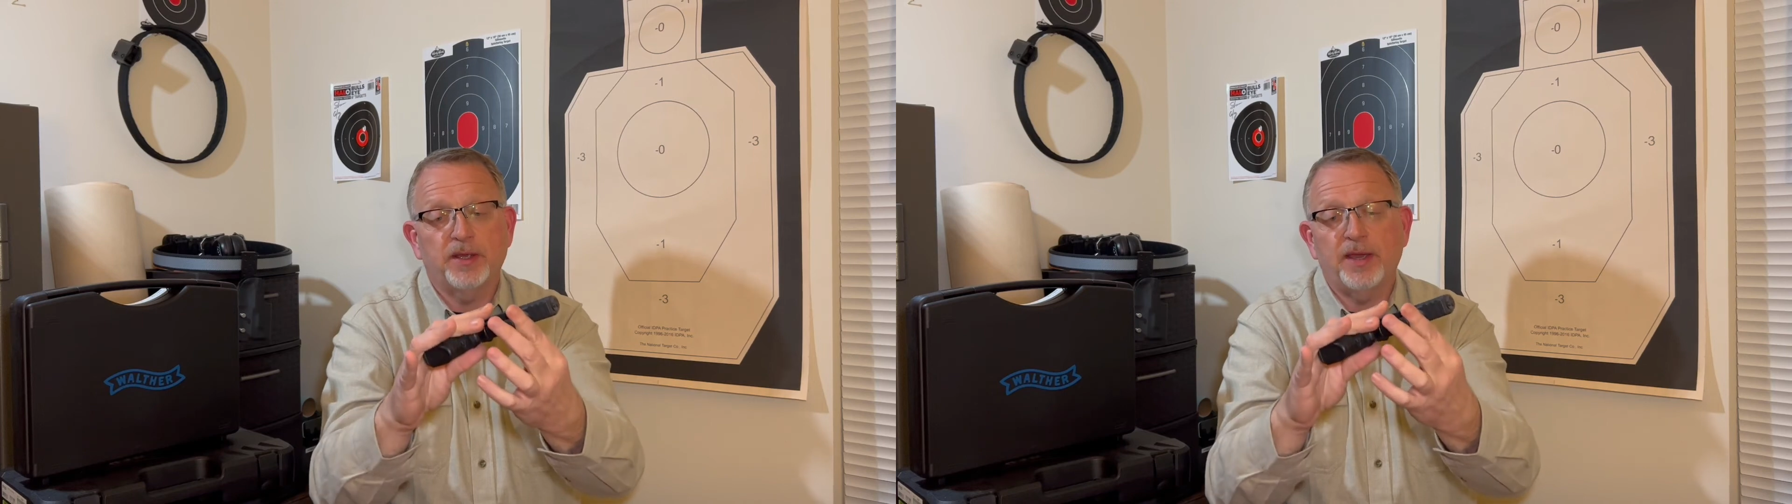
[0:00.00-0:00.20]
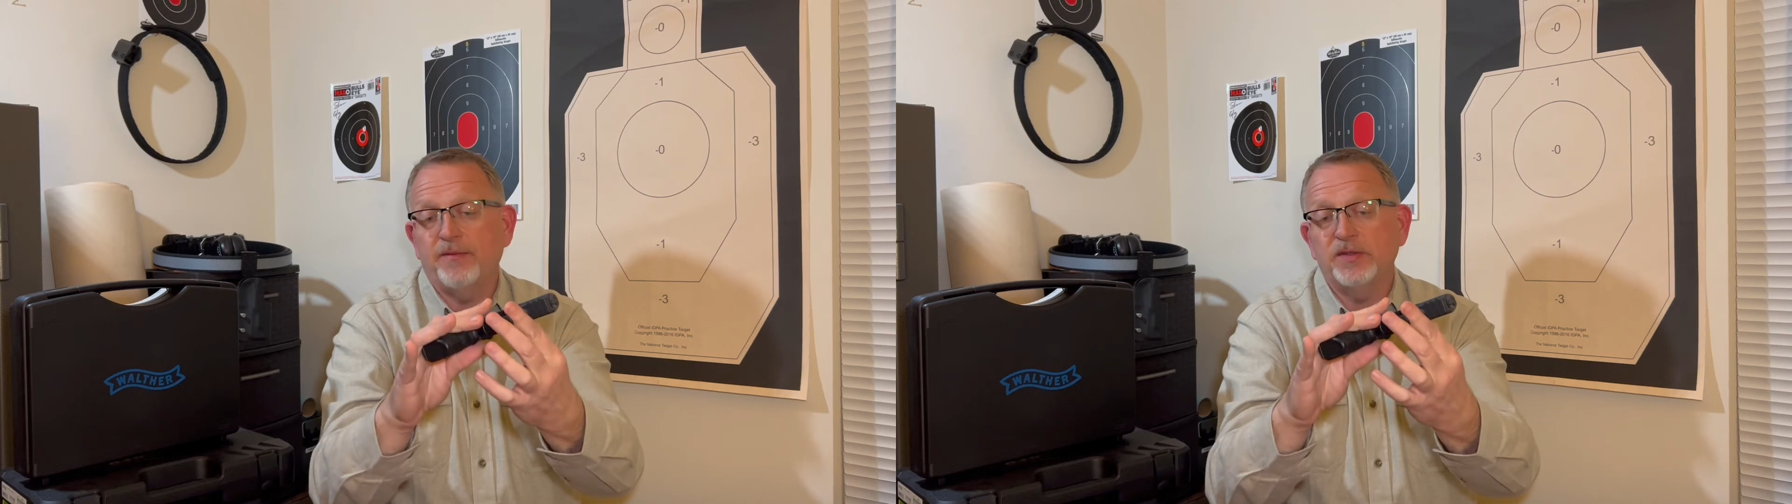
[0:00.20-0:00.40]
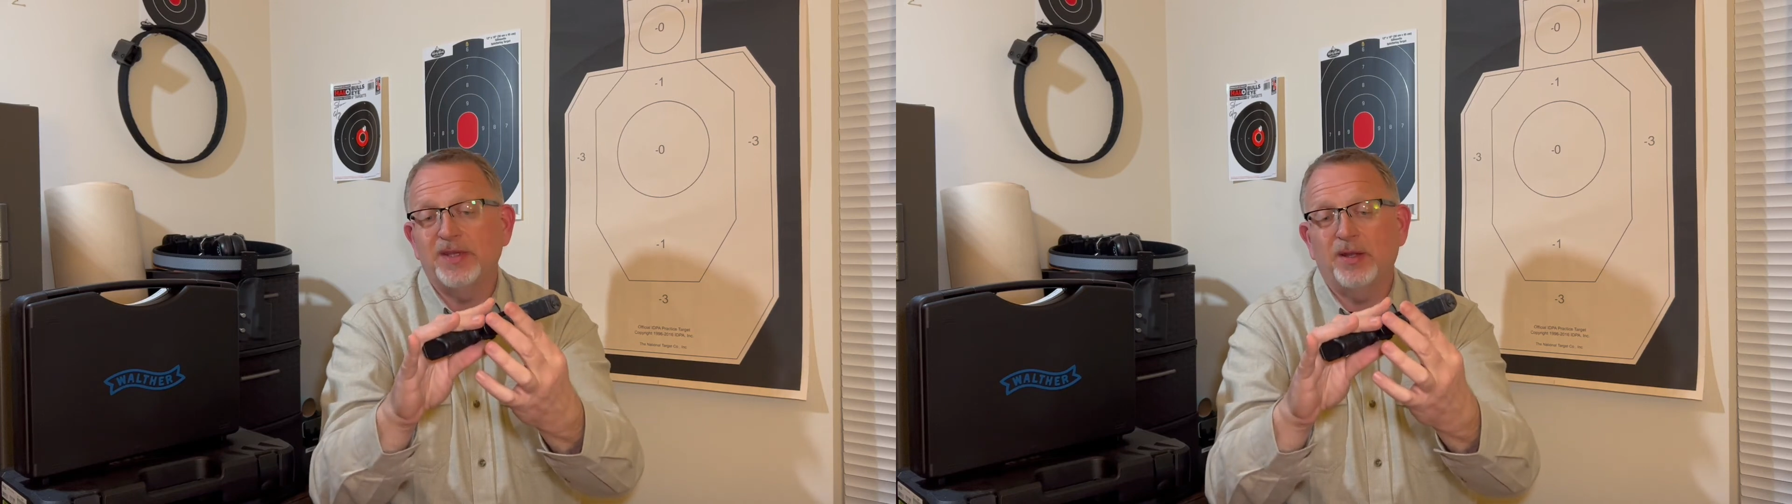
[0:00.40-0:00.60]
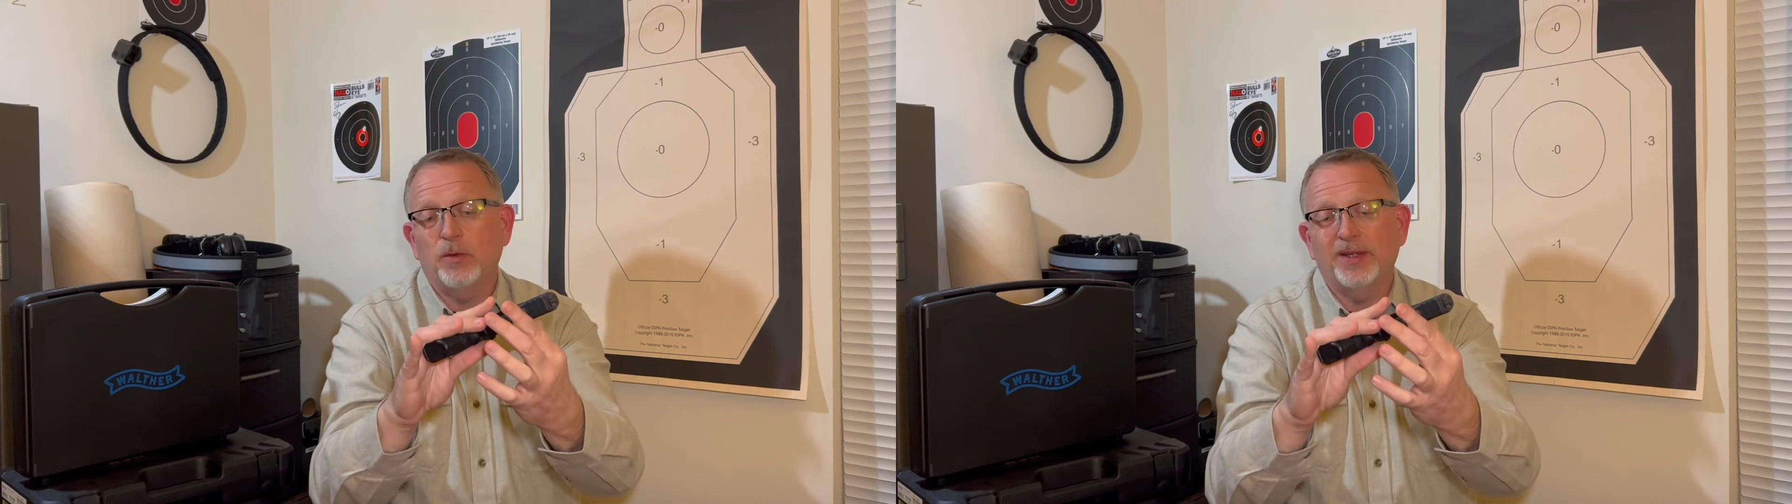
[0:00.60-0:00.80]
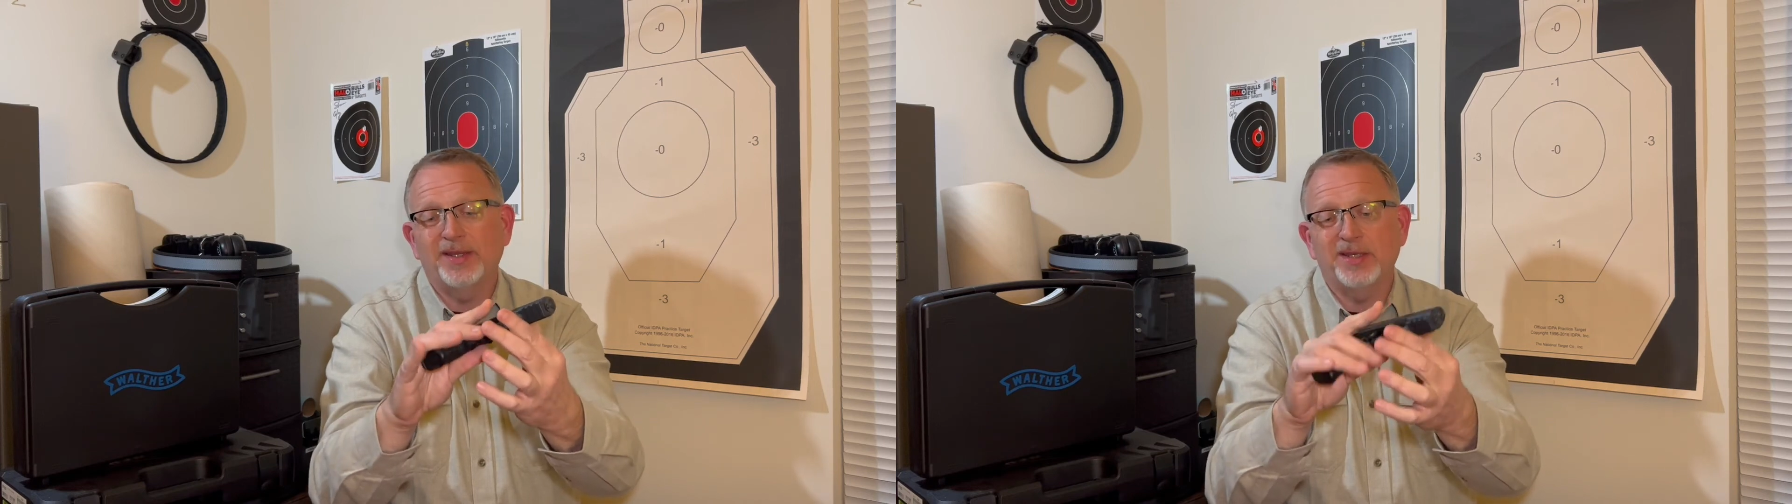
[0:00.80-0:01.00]
I haven't seen it
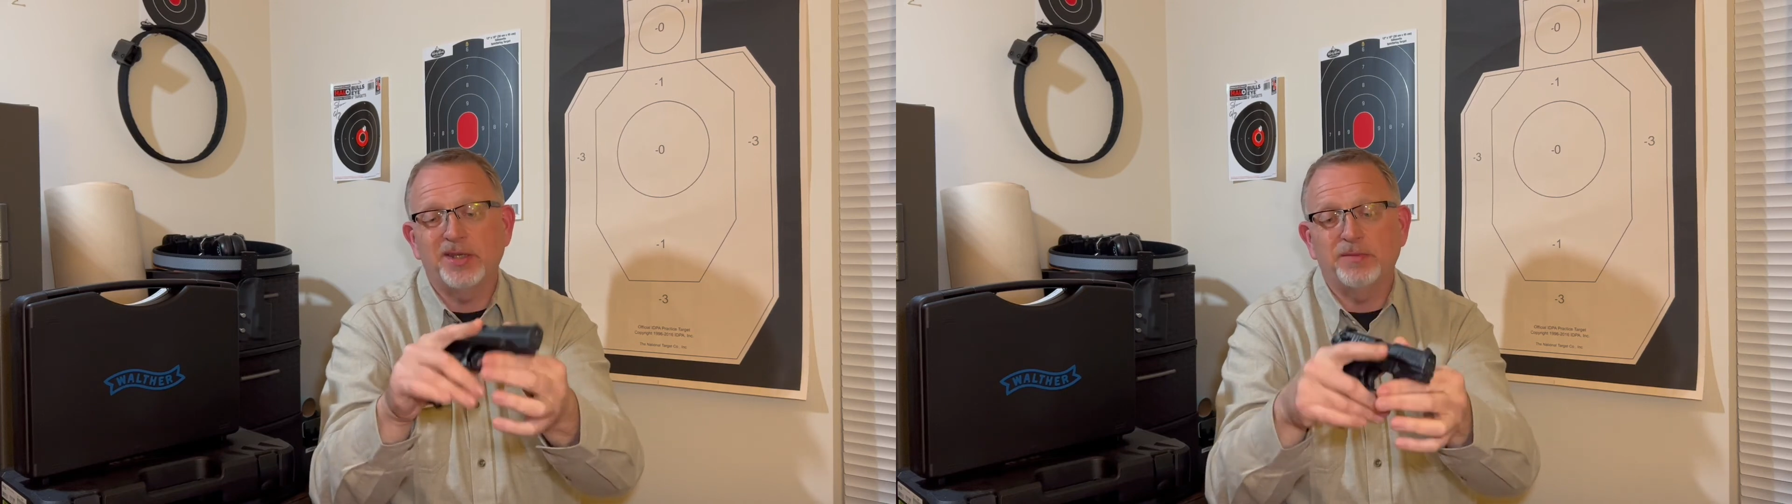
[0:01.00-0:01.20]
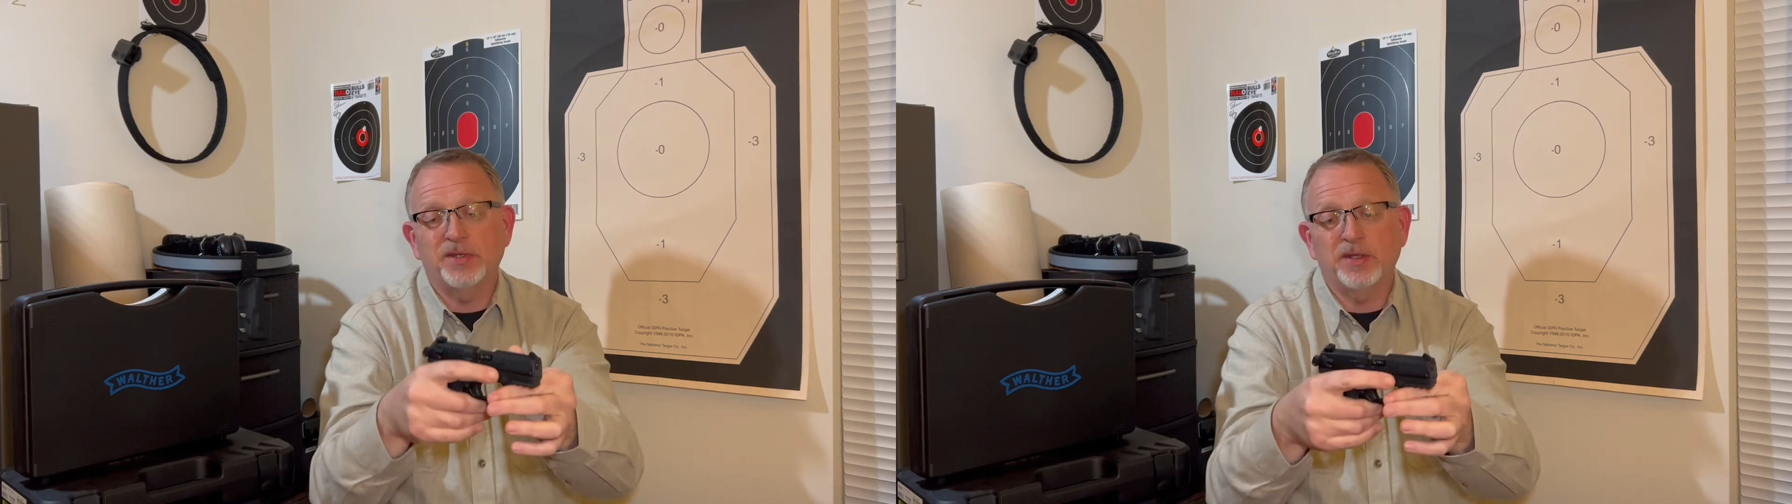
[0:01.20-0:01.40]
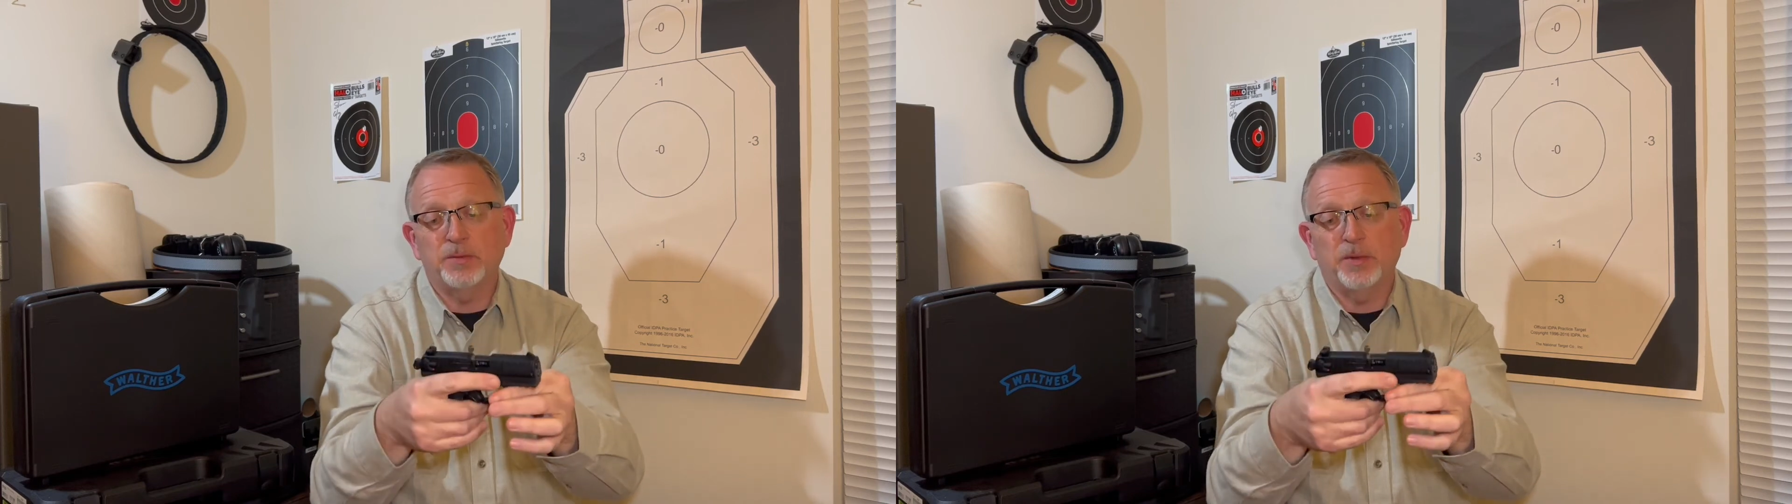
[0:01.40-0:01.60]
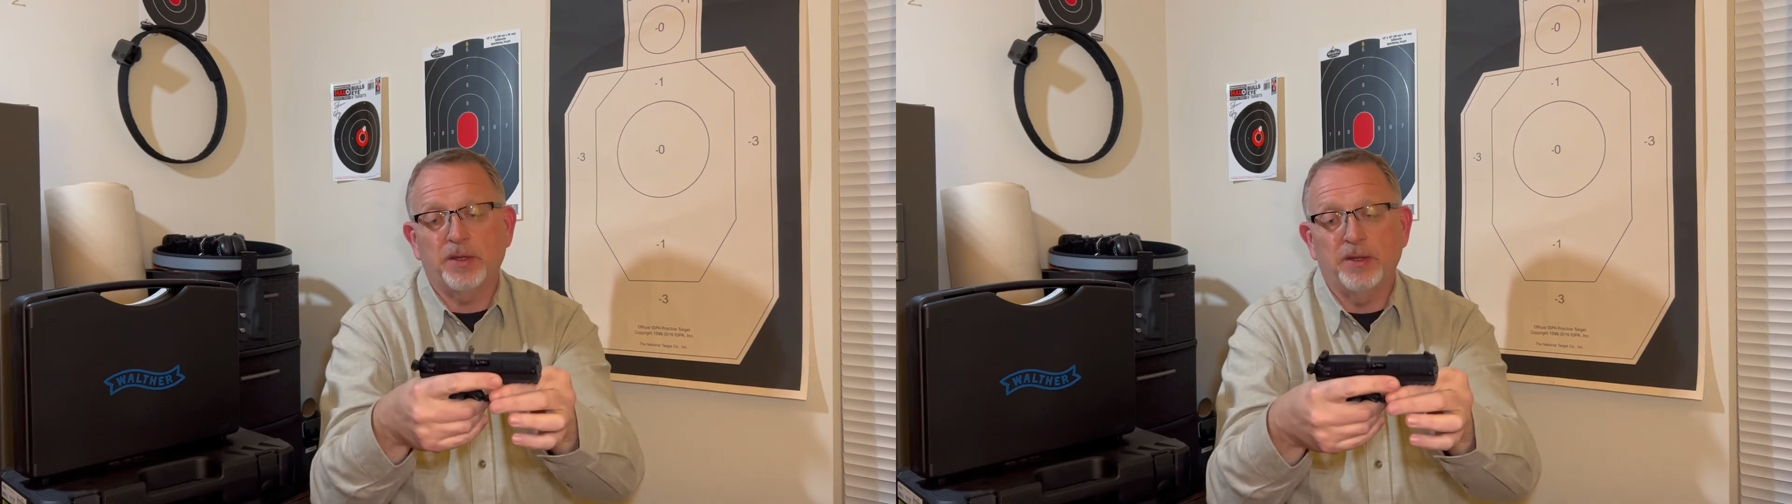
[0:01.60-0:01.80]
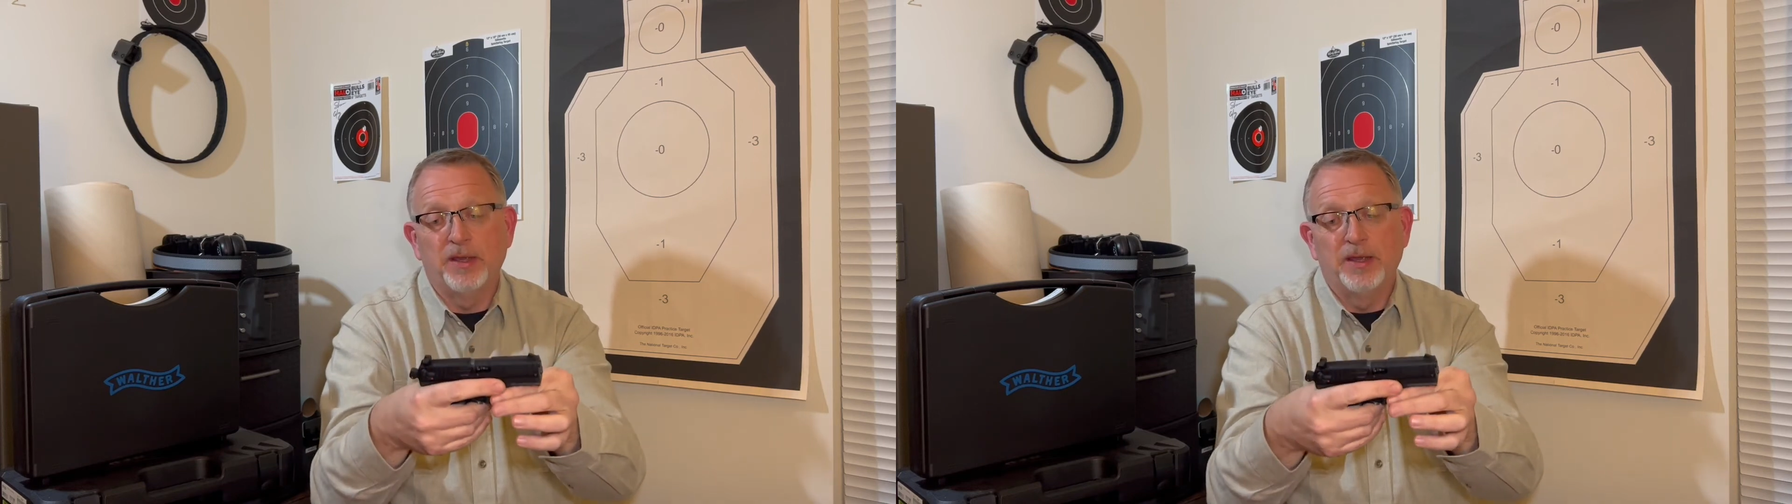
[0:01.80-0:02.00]
quite that cheap since, but